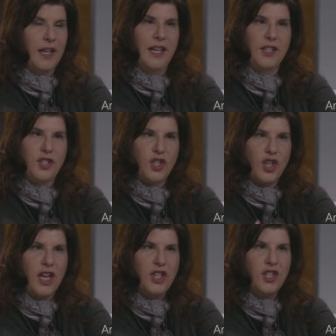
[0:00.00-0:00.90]
It's
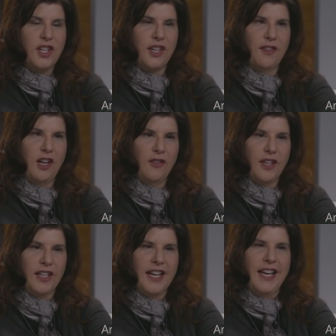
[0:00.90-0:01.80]
changing and
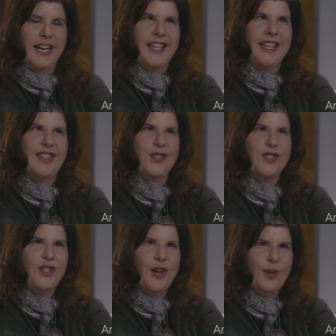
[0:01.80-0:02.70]
evolving. There's
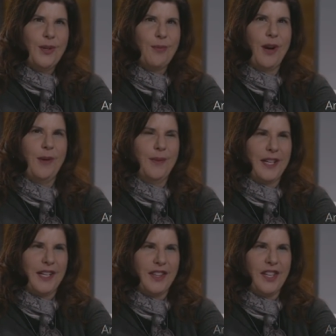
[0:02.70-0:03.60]
no other problem I
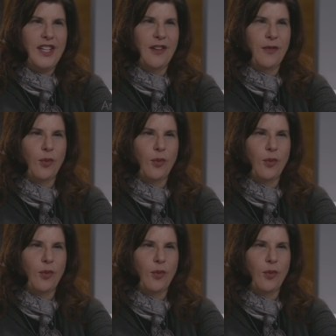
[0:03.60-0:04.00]
can think of